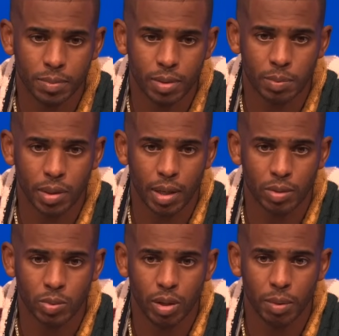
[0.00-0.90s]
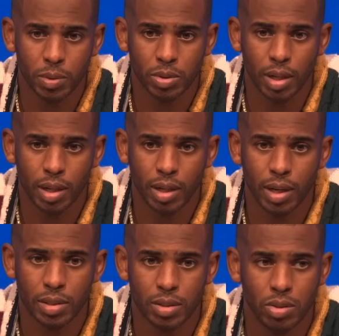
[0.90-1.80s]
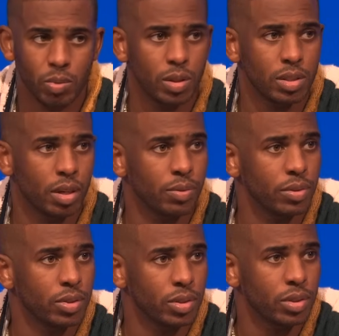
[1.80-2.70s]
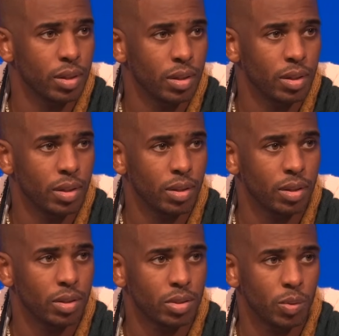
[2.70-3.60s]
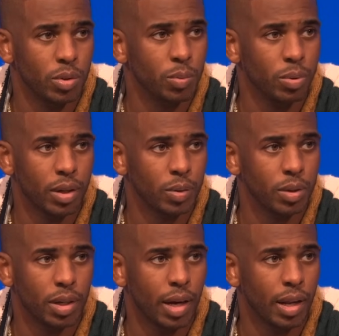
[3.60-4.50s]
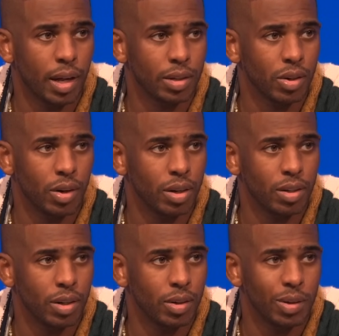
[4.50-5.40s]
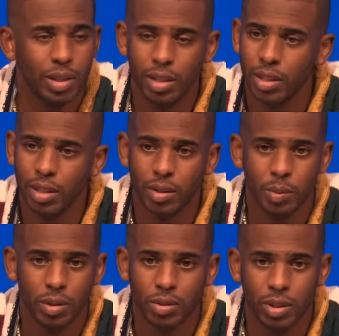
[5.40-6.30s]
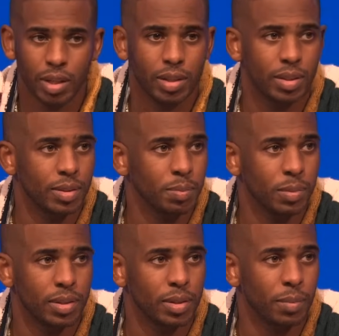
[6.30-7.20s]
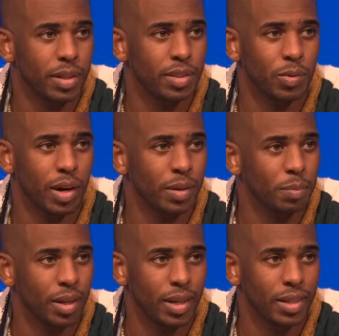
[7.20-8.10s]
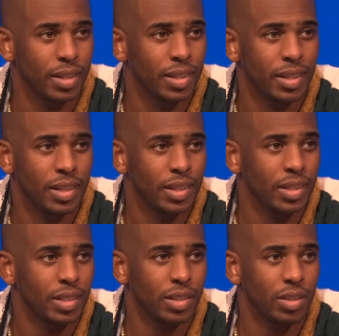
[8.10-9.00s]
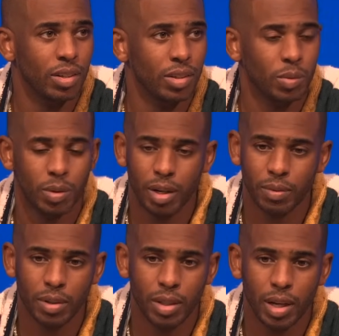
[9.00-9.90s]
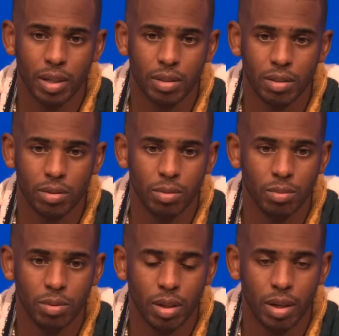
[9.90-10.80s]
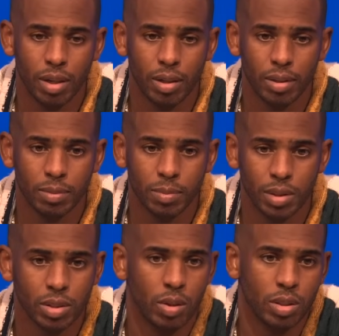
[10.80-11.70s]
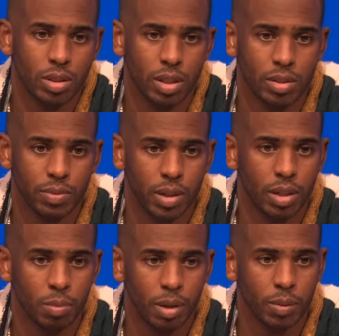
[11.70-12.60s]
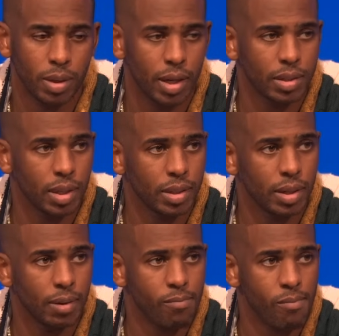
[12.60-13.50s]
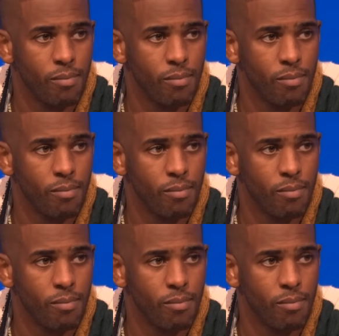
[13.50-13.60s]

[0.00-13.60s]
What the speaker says: sometimes we almost got guys that's too unselfish. You know, so when you play with a guy like Dario, he don't want nothing but to make the right play, you know, whatever he got to do. And so it's fun to play with guys like that.